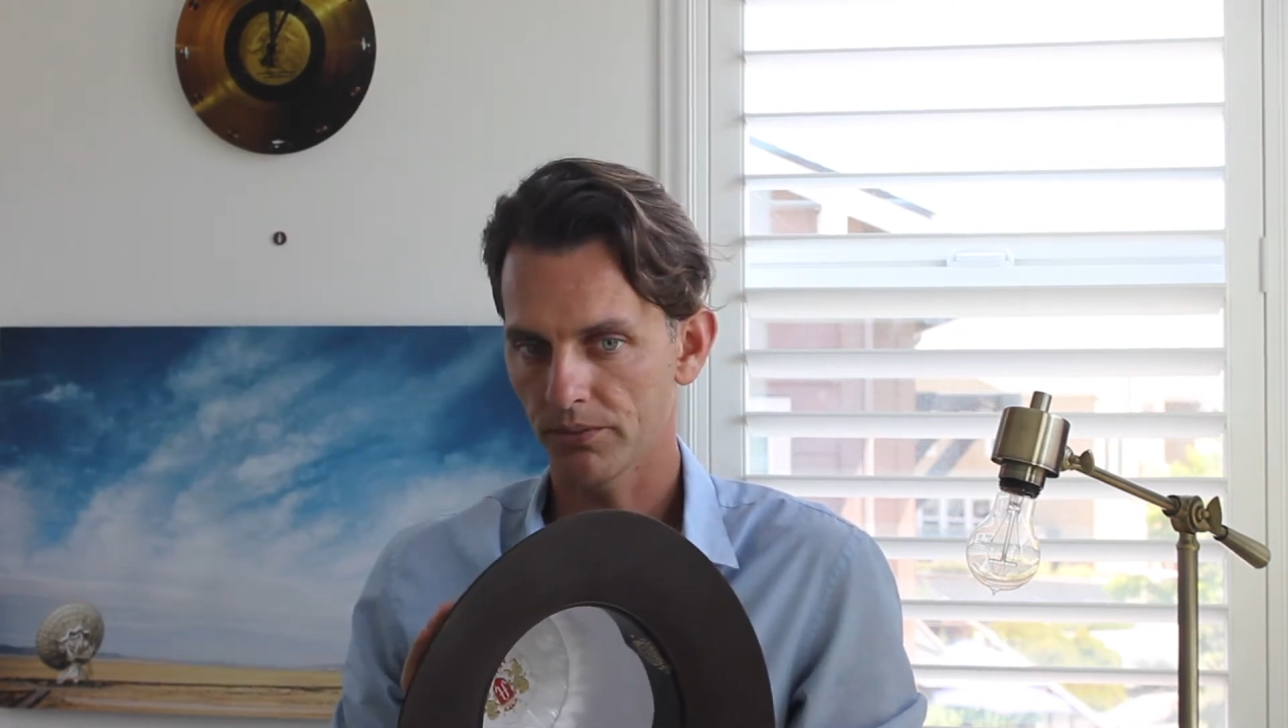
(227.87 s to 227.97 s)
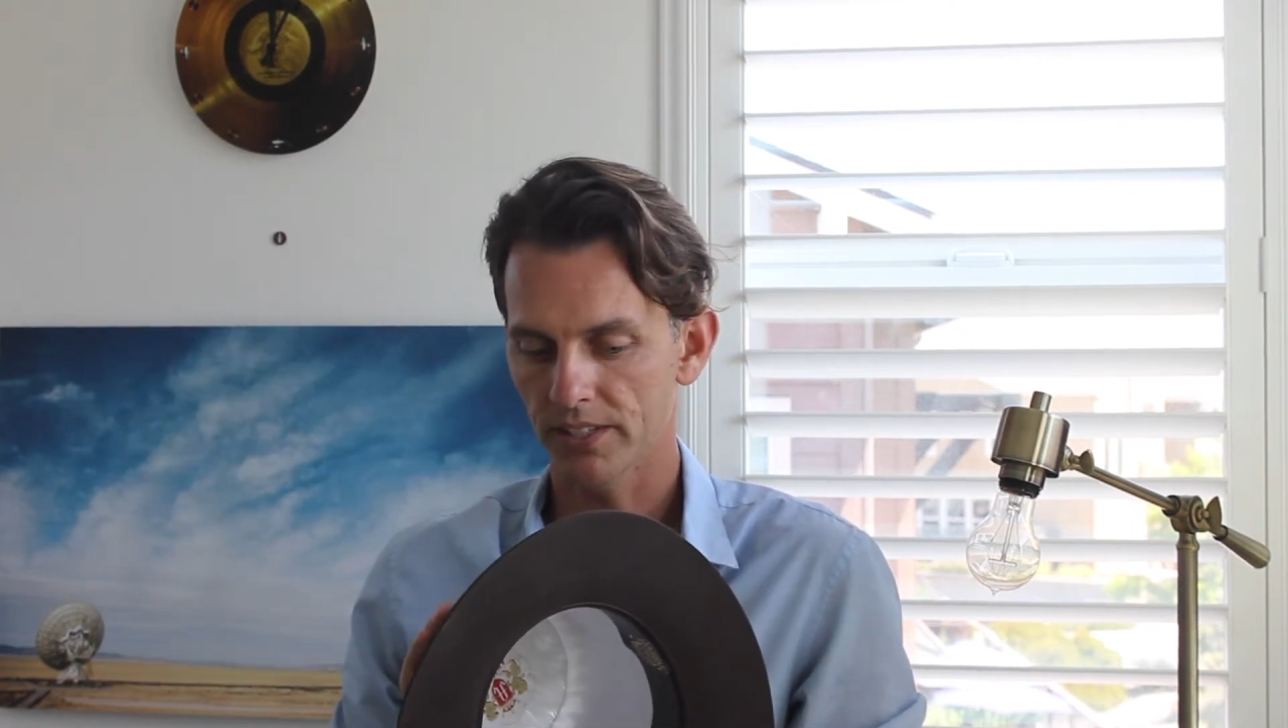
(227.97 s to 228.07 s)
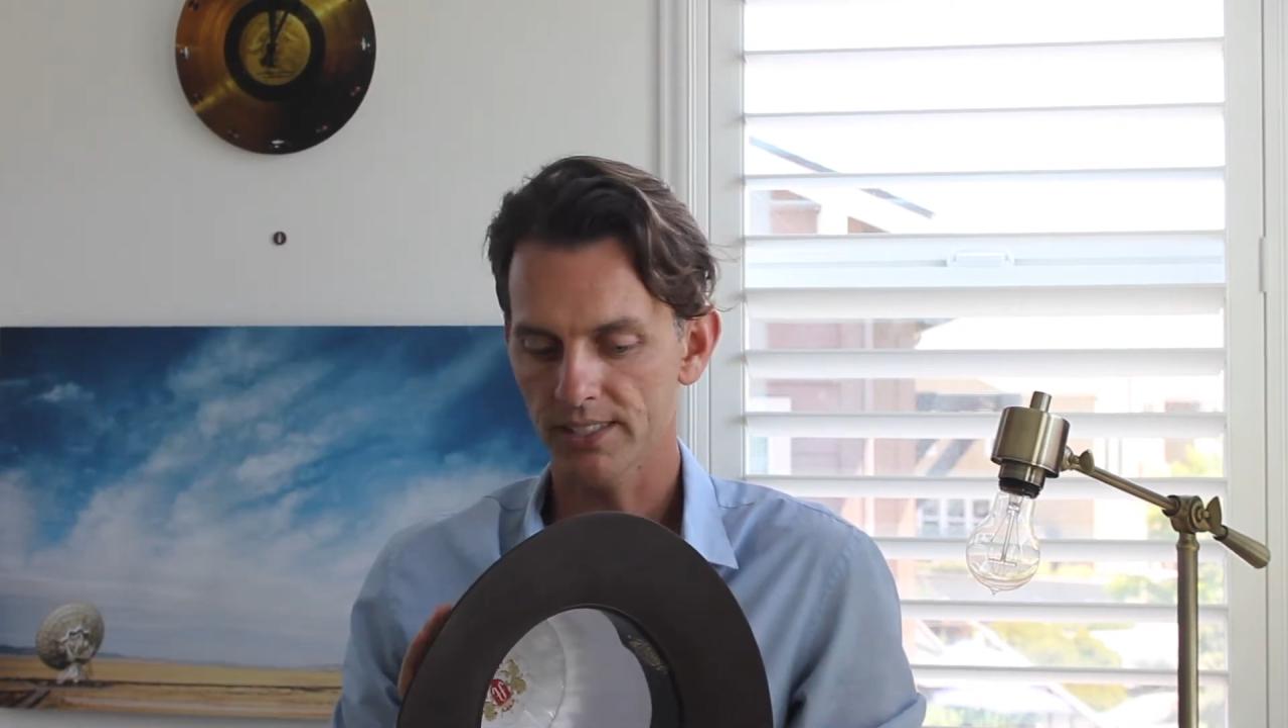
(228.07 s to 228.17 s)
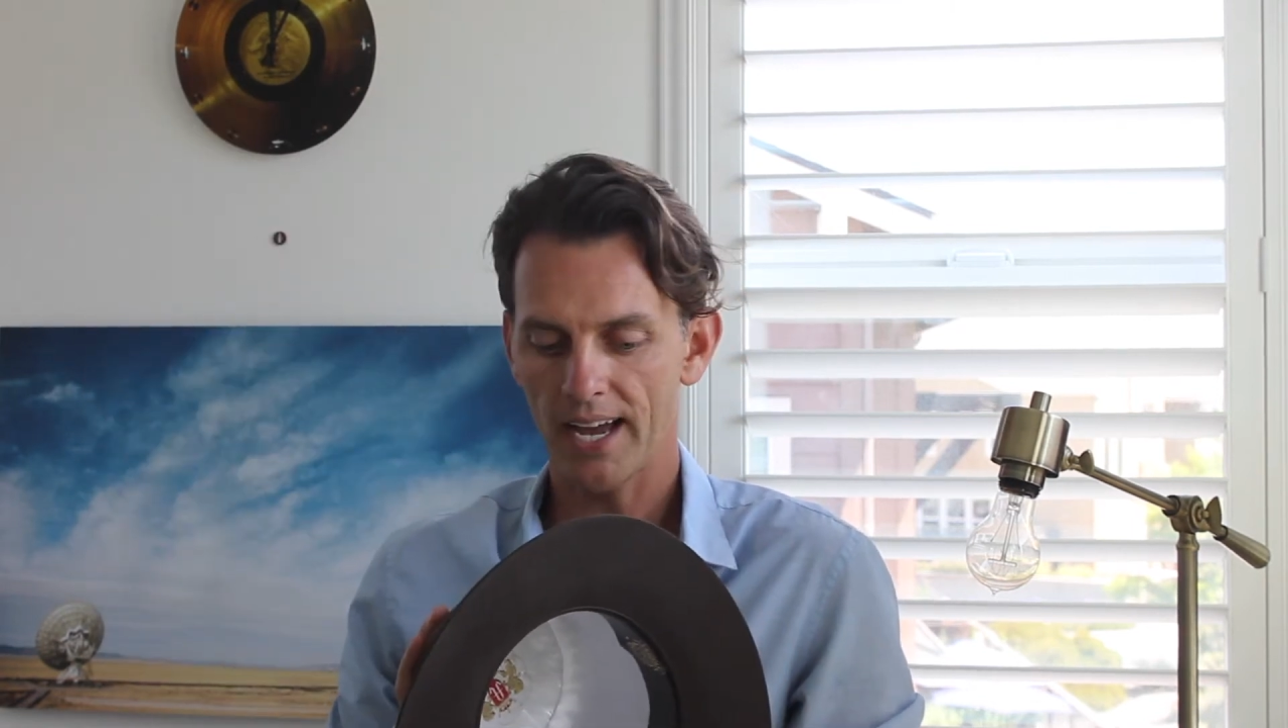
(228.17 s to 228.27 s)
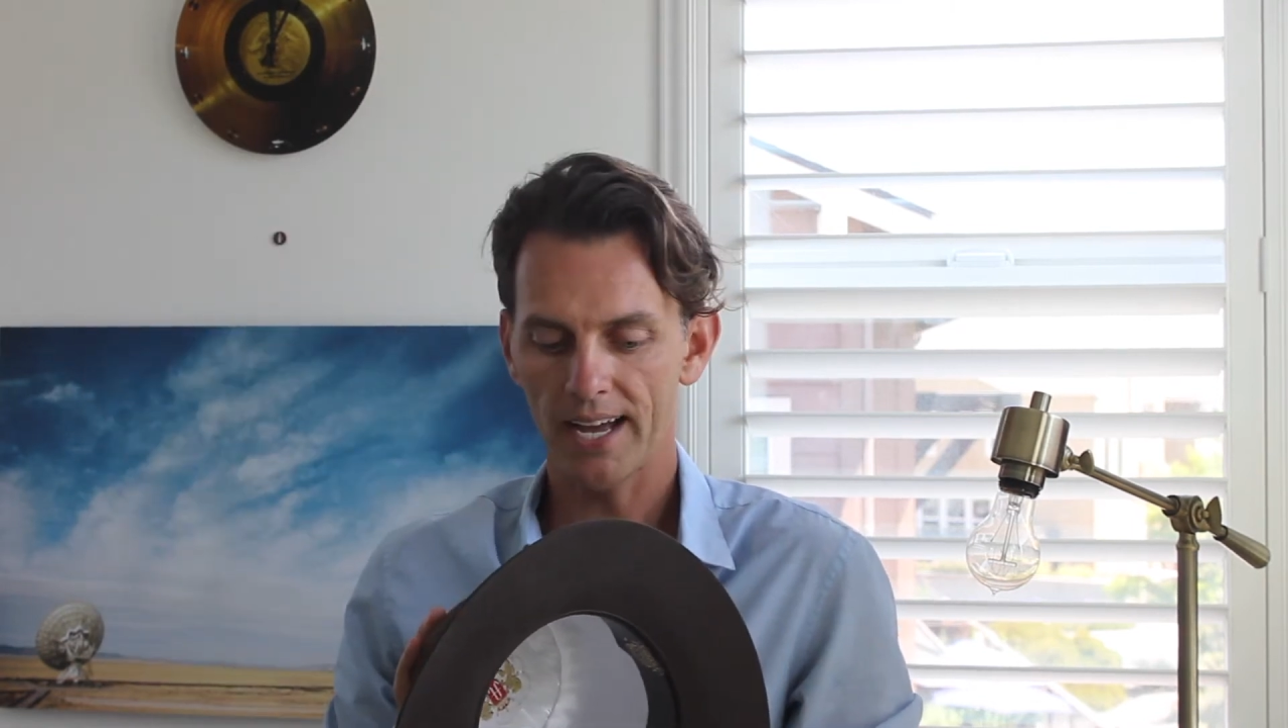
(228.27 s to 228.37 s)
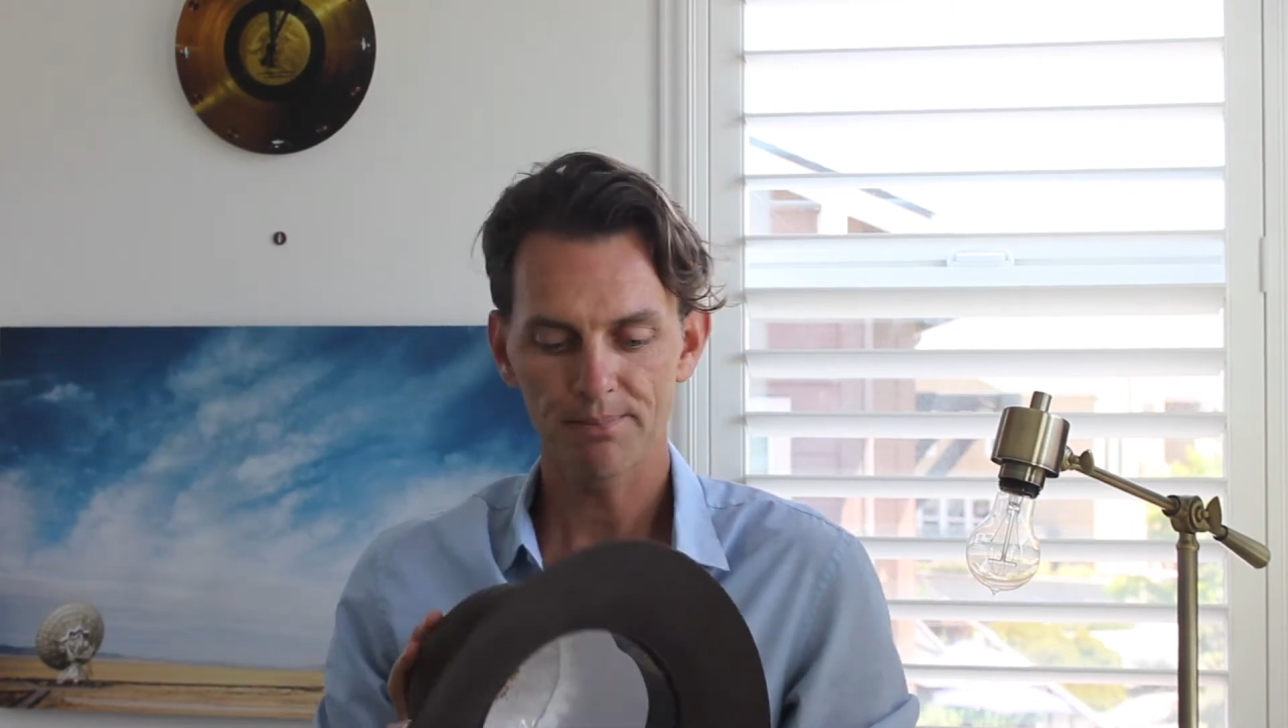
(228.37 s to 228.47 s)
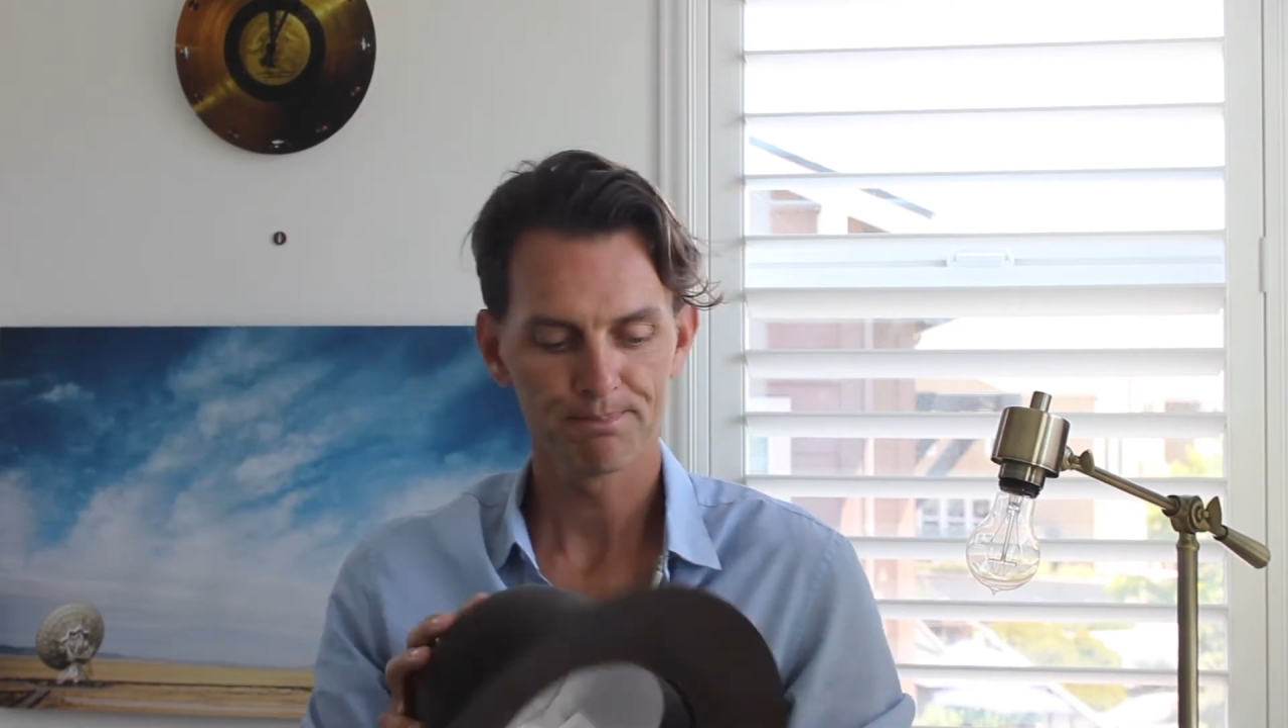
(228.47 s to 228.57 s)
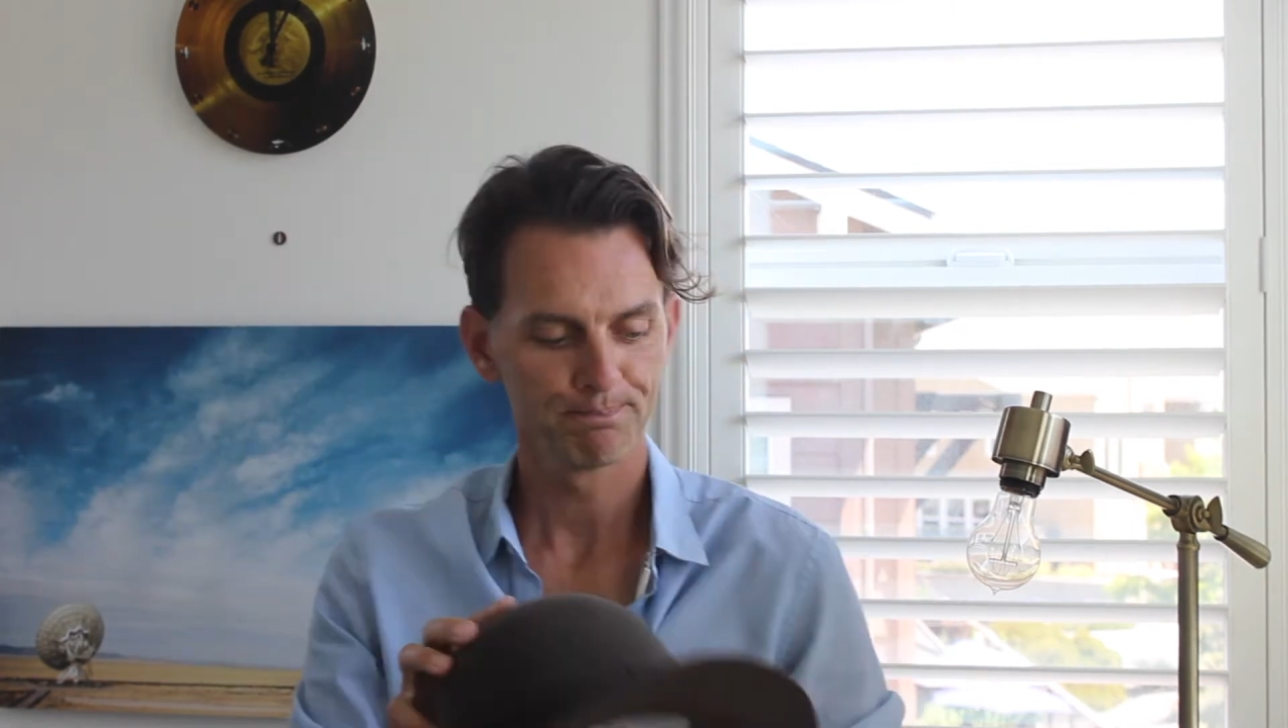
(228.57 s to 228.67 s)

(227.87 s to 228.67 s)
of this hat.